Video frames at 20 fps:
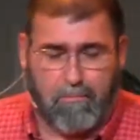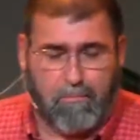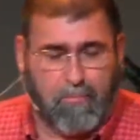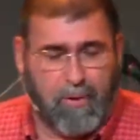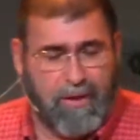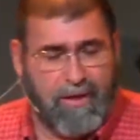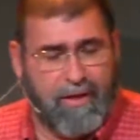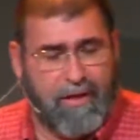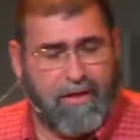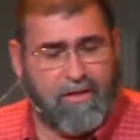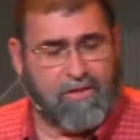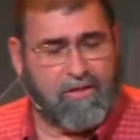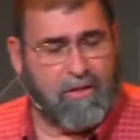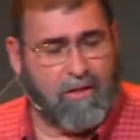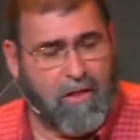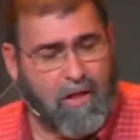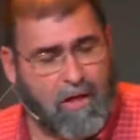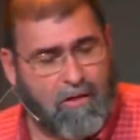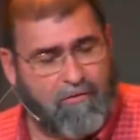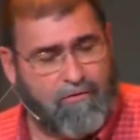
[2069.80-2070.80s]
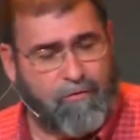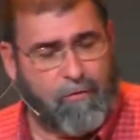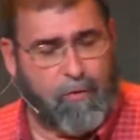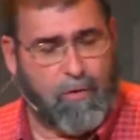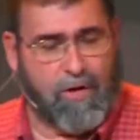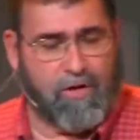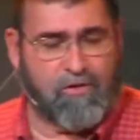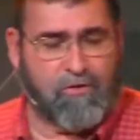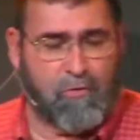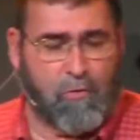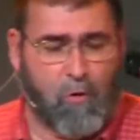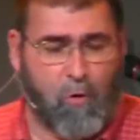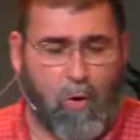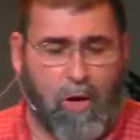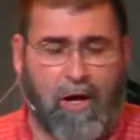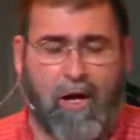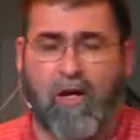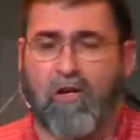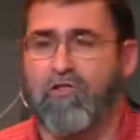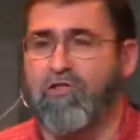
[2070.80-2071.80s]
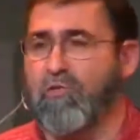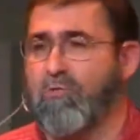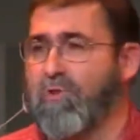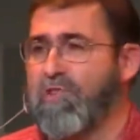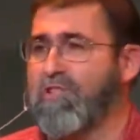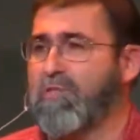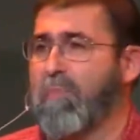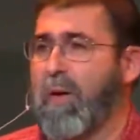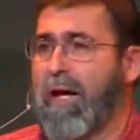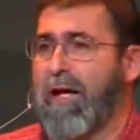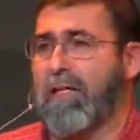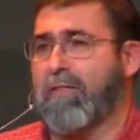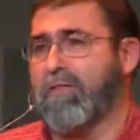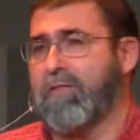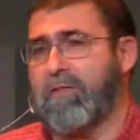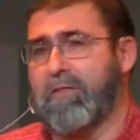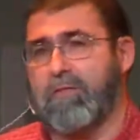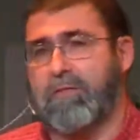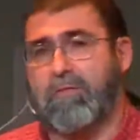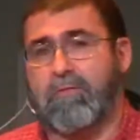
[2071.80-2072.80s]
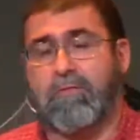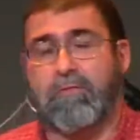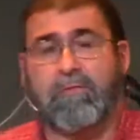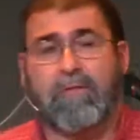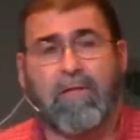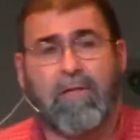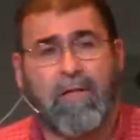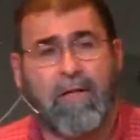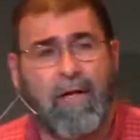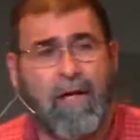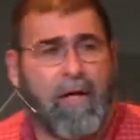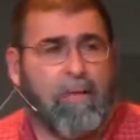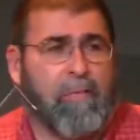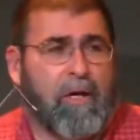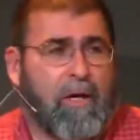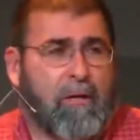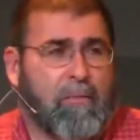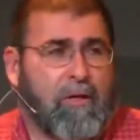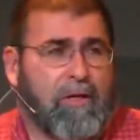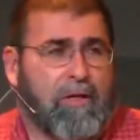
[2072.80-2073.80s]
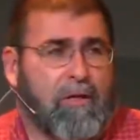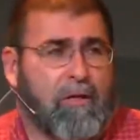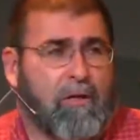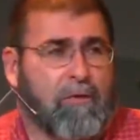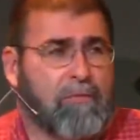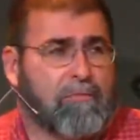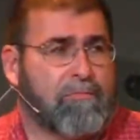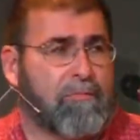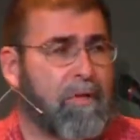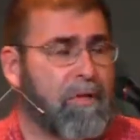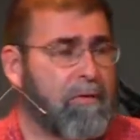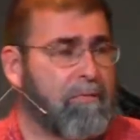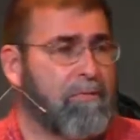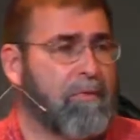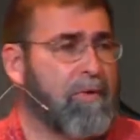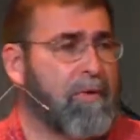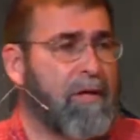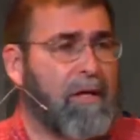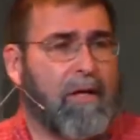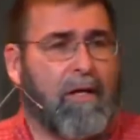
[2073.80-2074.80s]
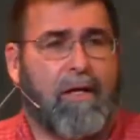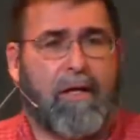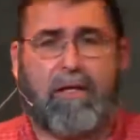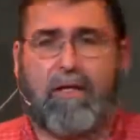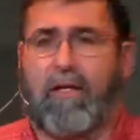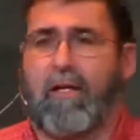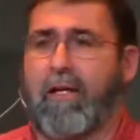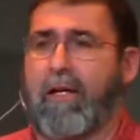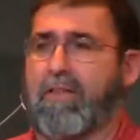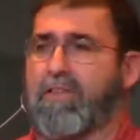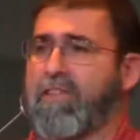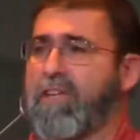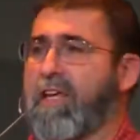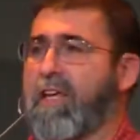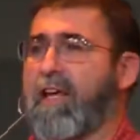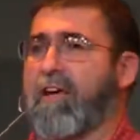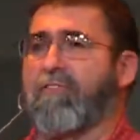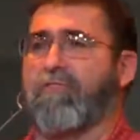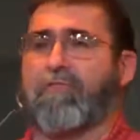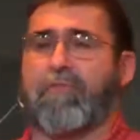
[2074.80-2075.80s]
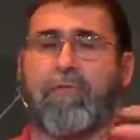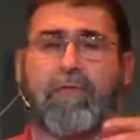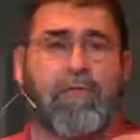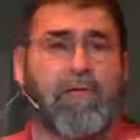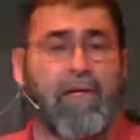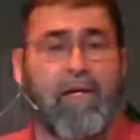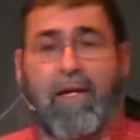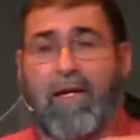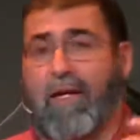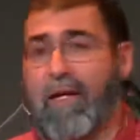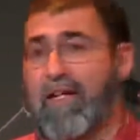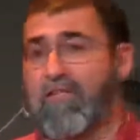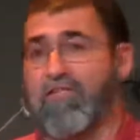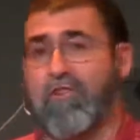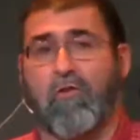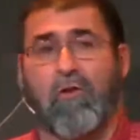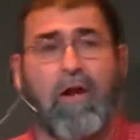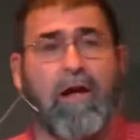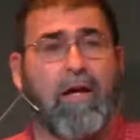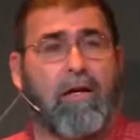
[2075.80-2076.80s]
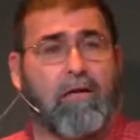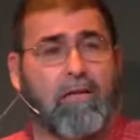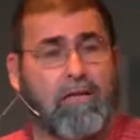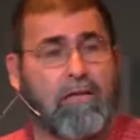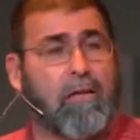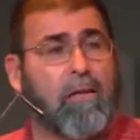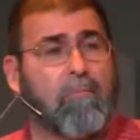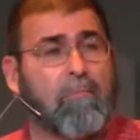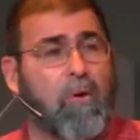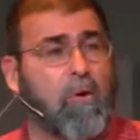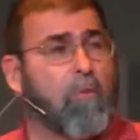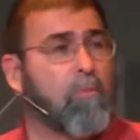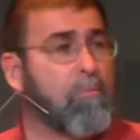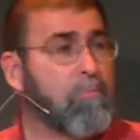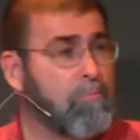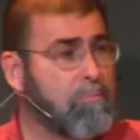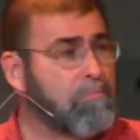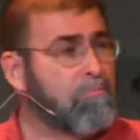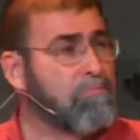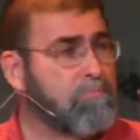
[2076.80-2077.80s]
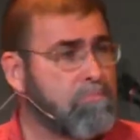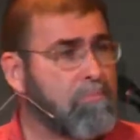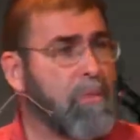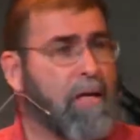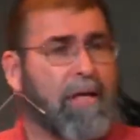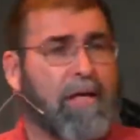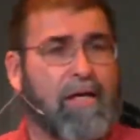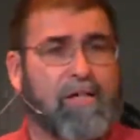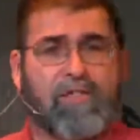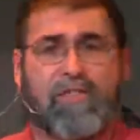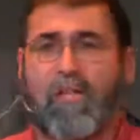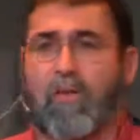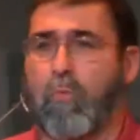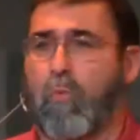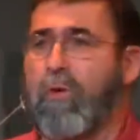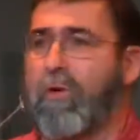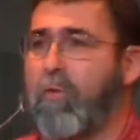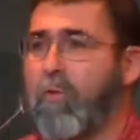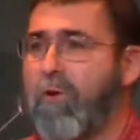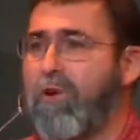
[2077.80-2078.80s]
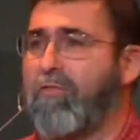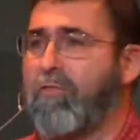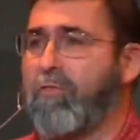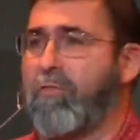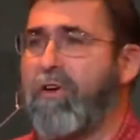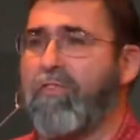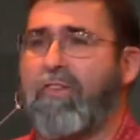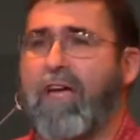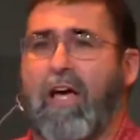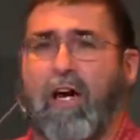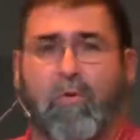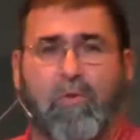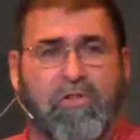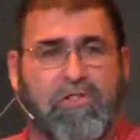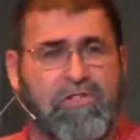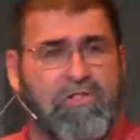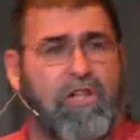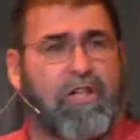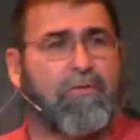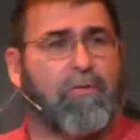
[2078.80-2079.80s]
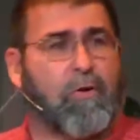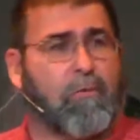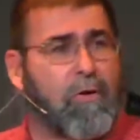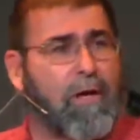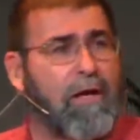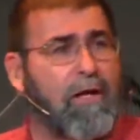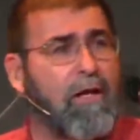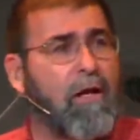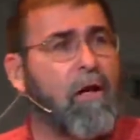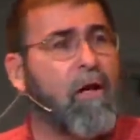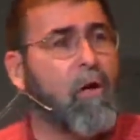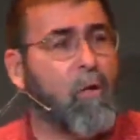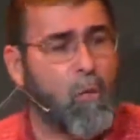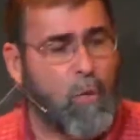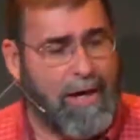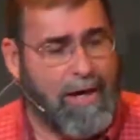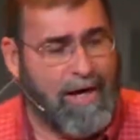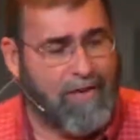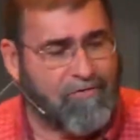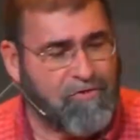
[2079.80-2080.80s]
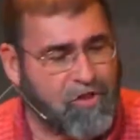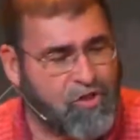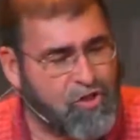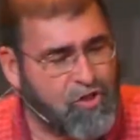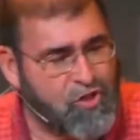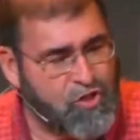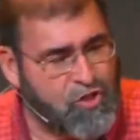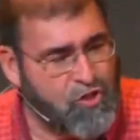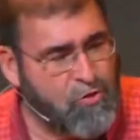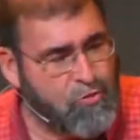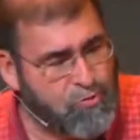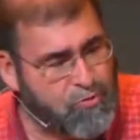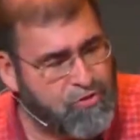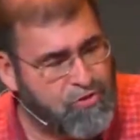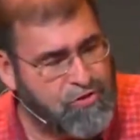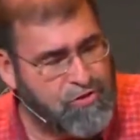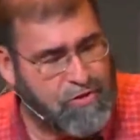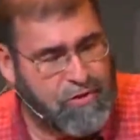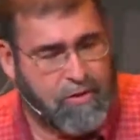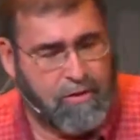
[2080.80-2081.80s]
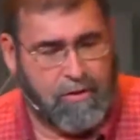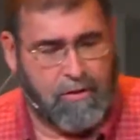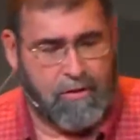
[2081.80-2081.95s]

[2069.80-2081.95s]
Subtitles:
but His love for us requires a response. I mean, it's a gift, and it's great, but like I said, we've got to receive it, right? We have to choose